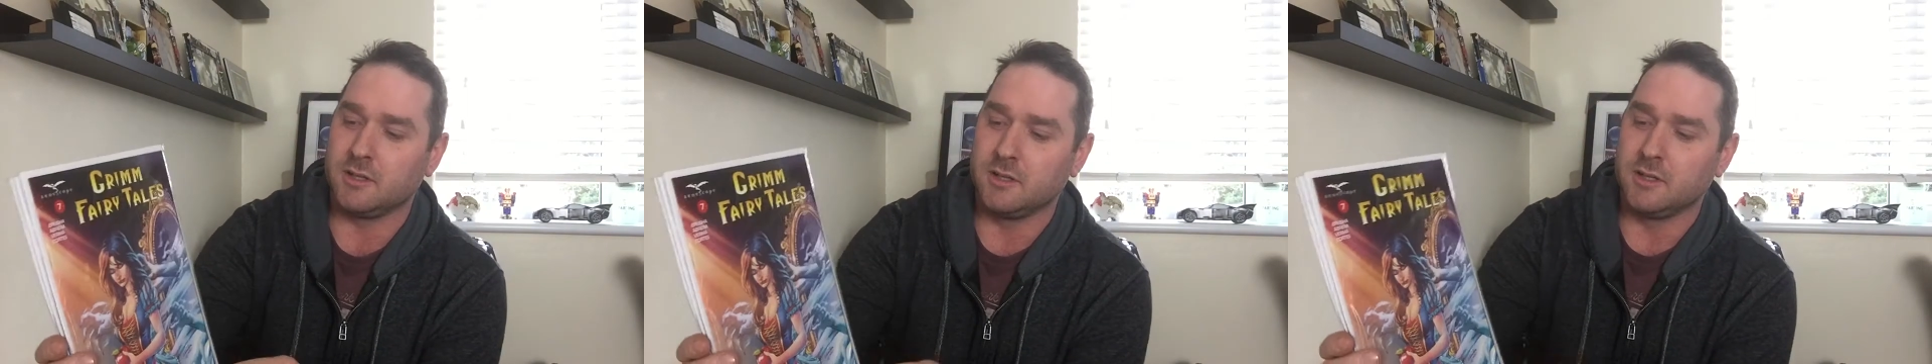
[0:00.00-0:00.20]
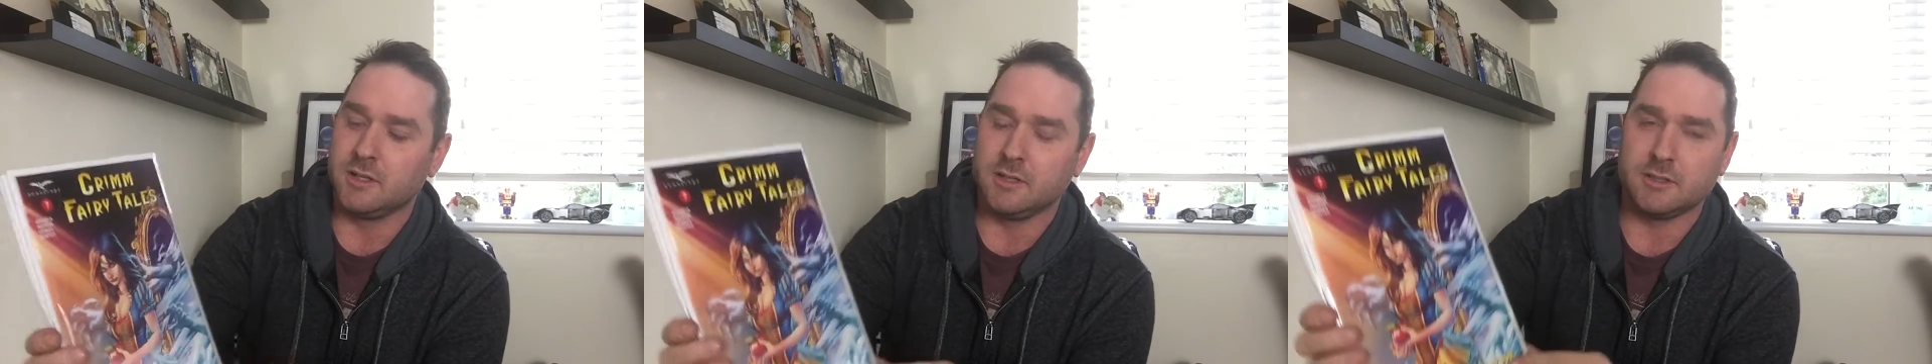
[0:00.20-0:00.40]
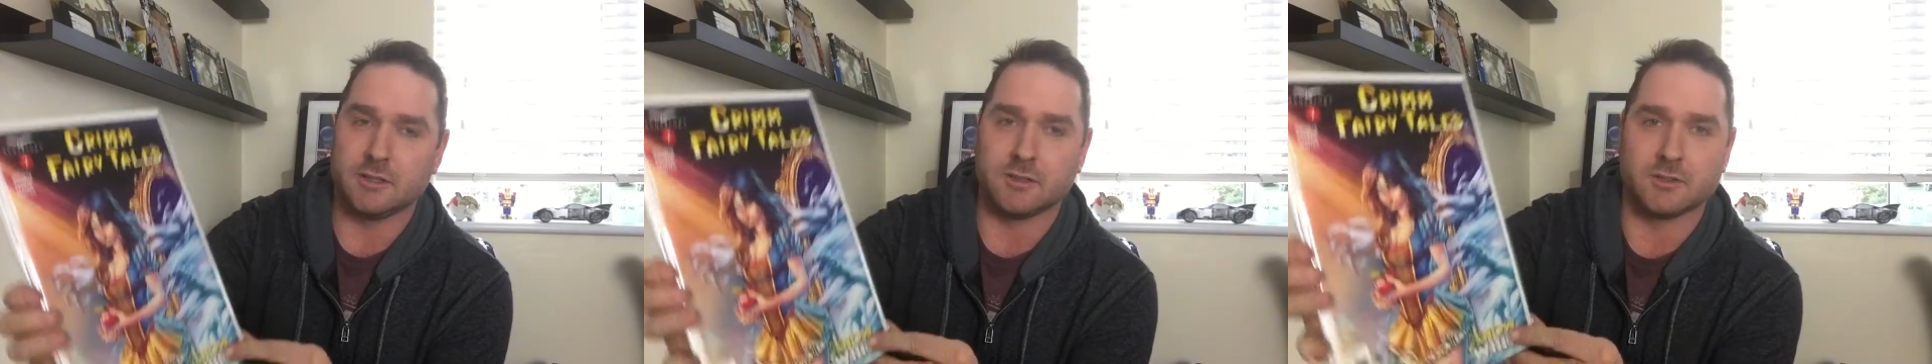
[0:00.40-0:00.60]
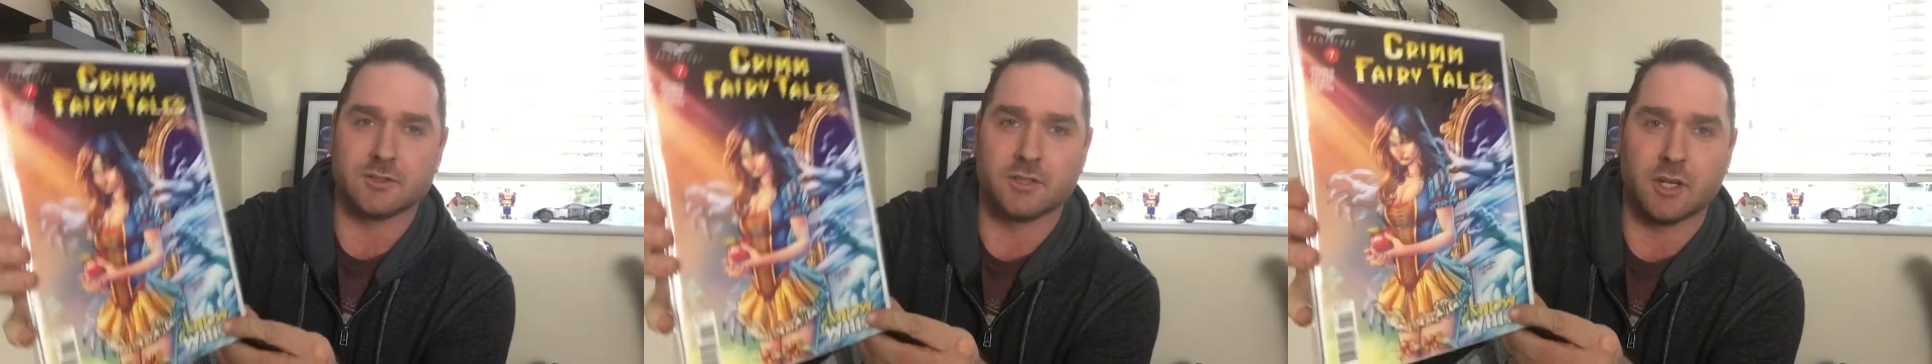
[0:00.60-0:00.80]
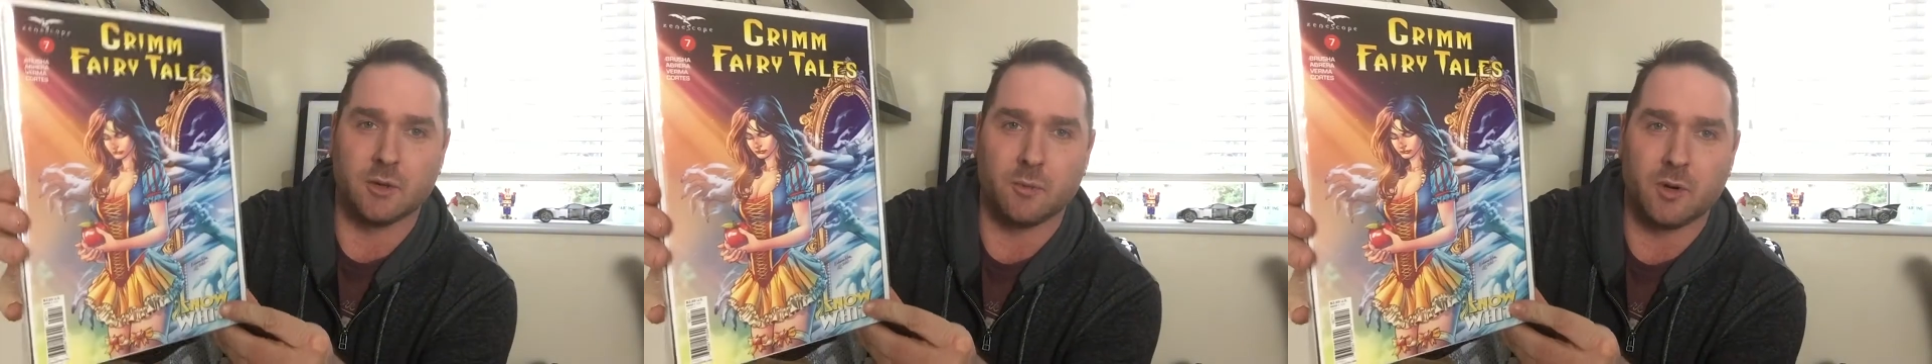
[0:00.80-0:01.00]
We've got Snow
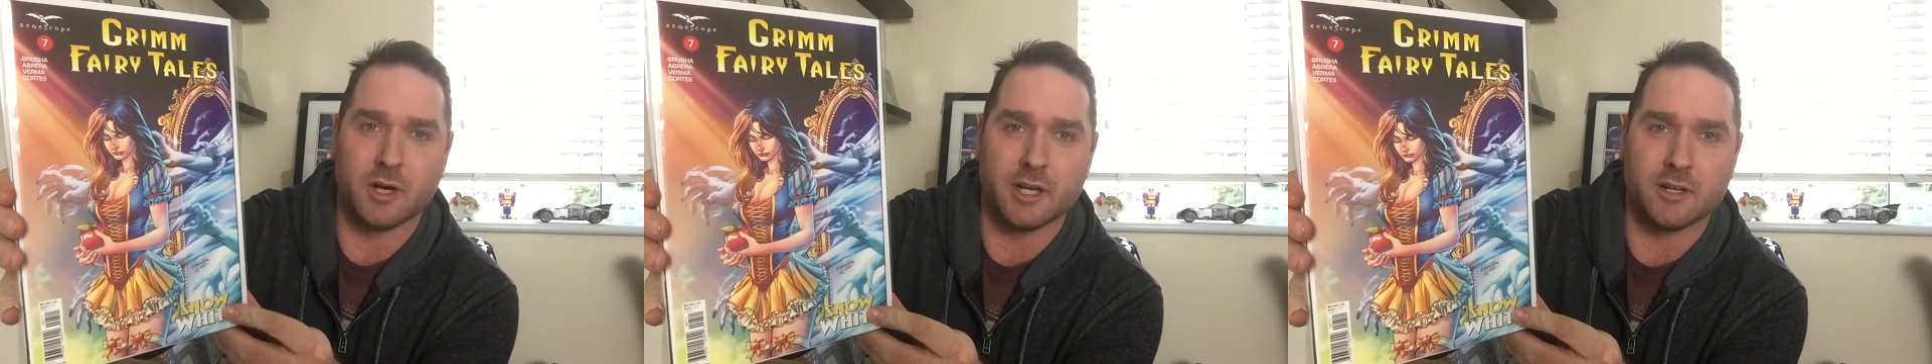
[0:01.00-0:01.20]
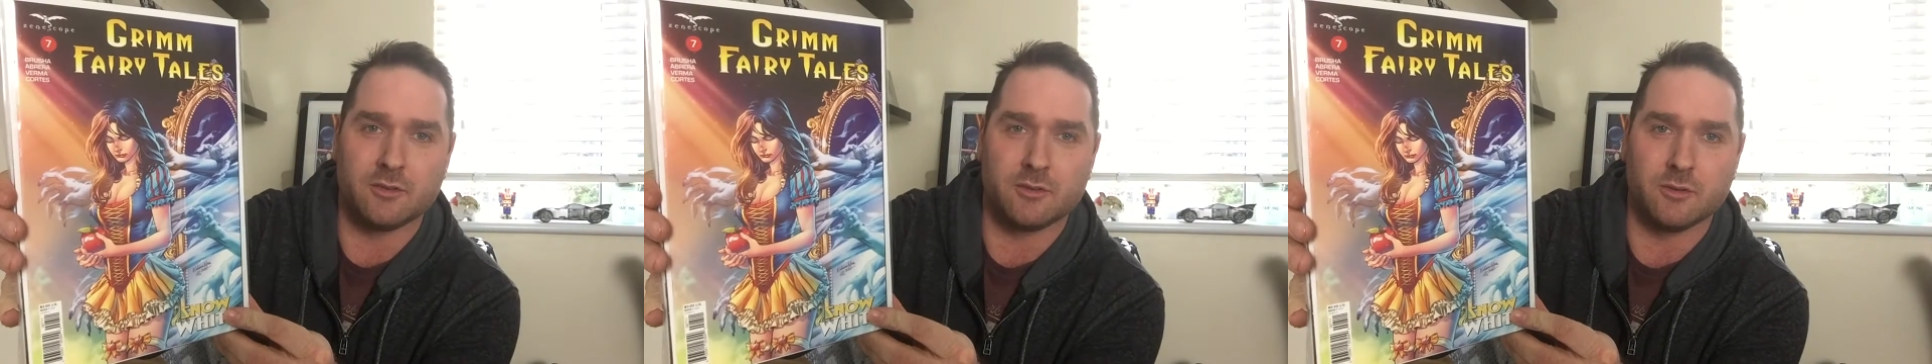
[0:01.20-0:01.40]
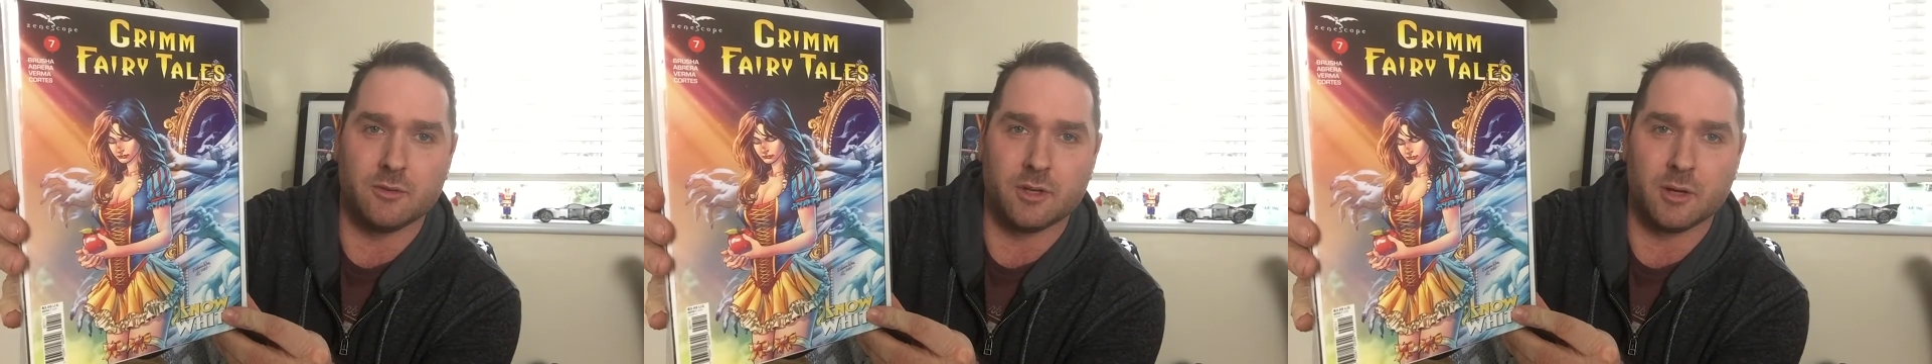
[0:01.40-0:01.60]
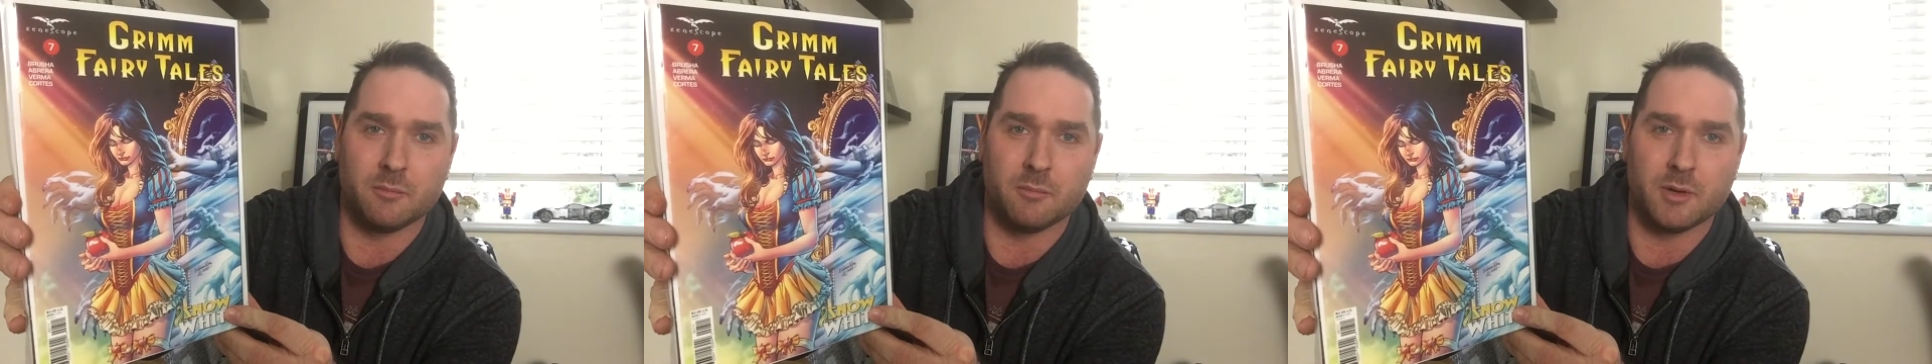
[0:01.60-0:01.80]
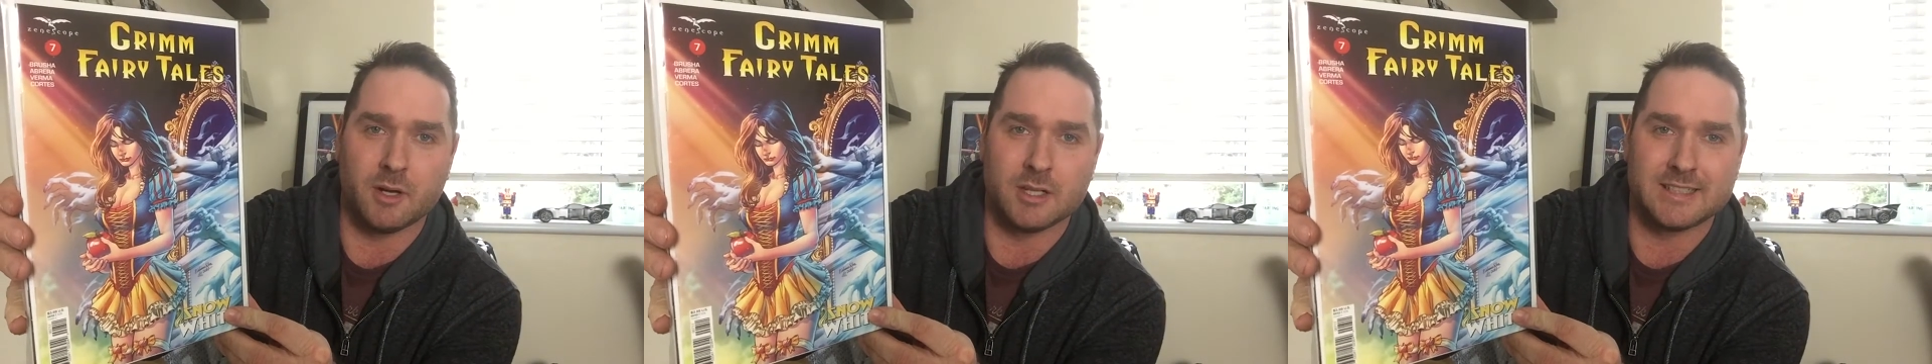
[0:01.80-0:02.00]
White issue number
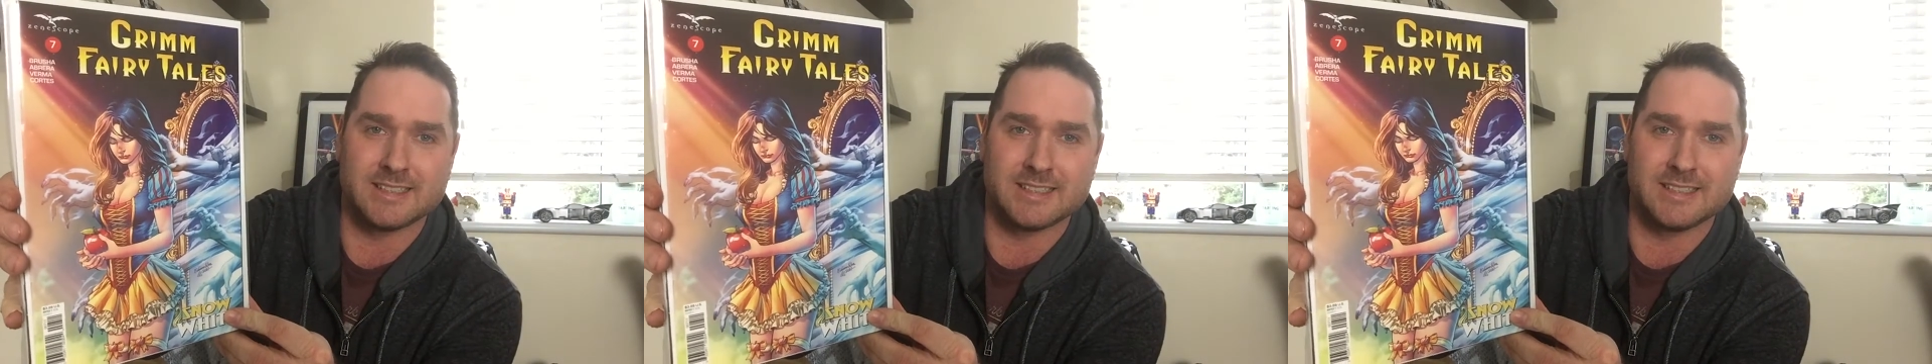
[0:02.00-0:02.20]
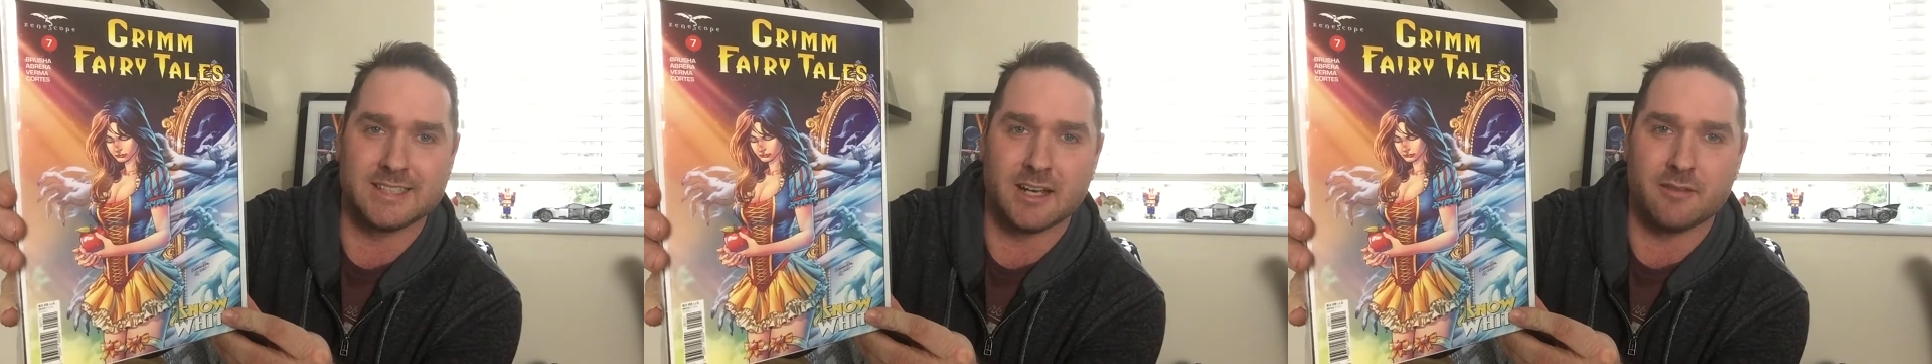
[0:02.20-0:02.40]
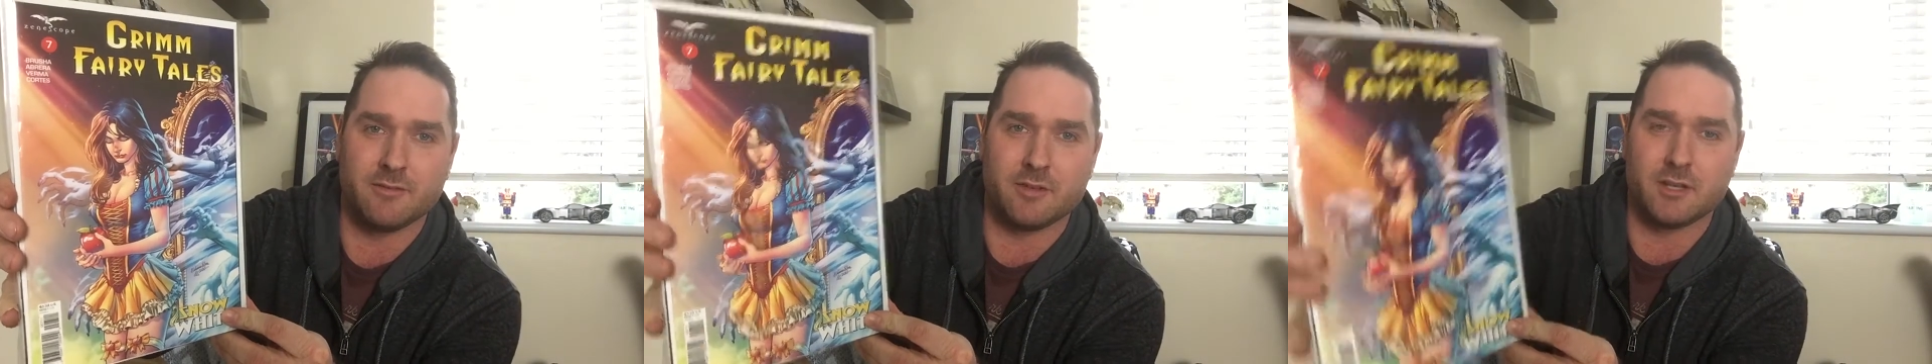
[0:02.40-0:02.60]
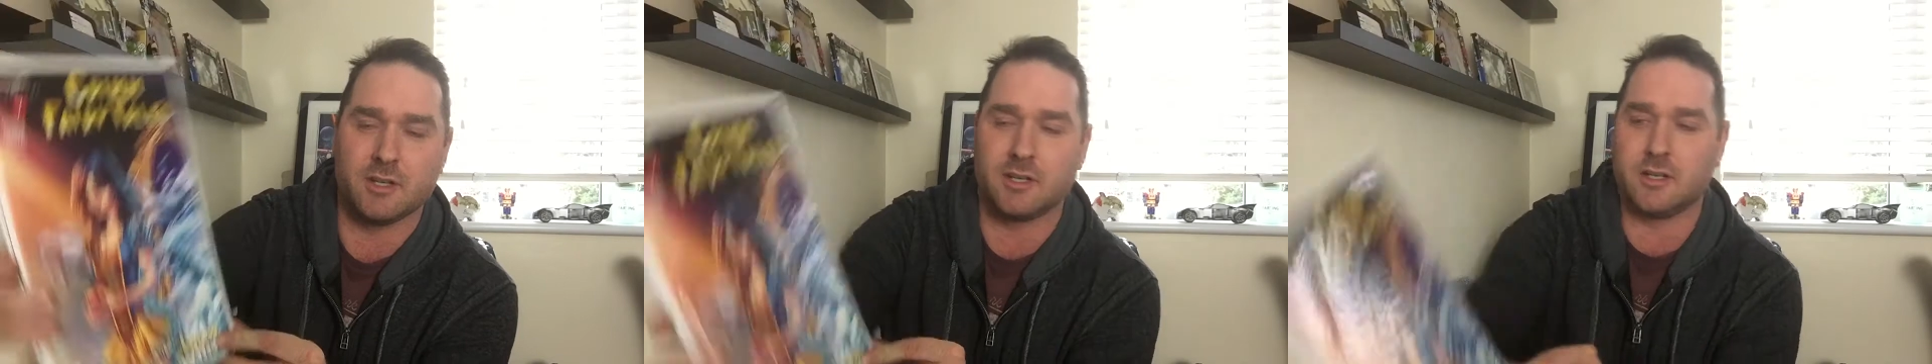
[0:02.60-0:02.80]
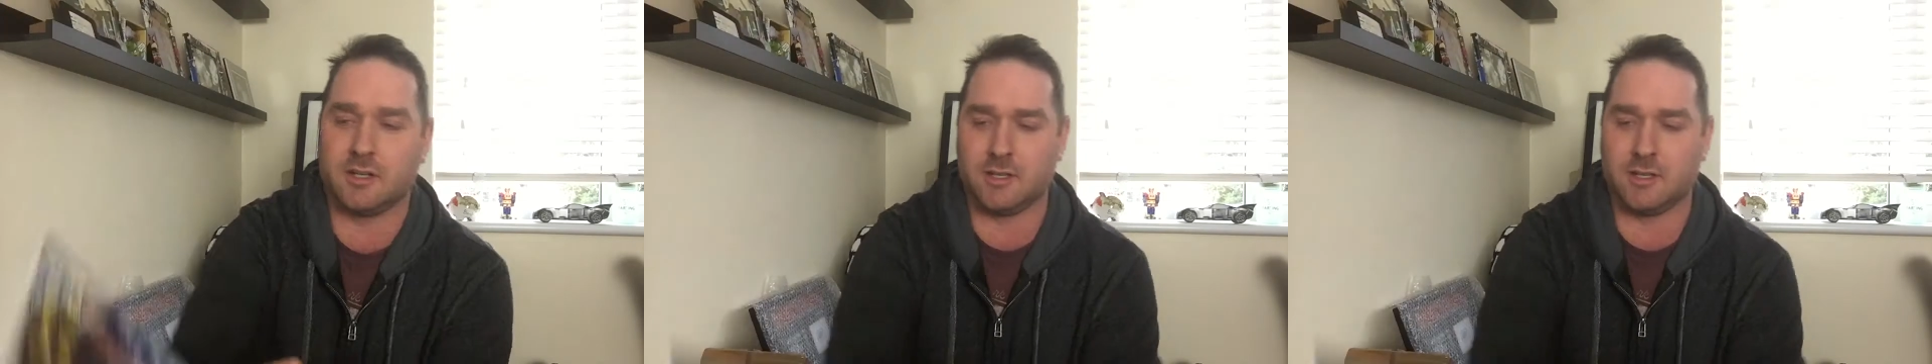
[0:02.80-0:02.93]
7.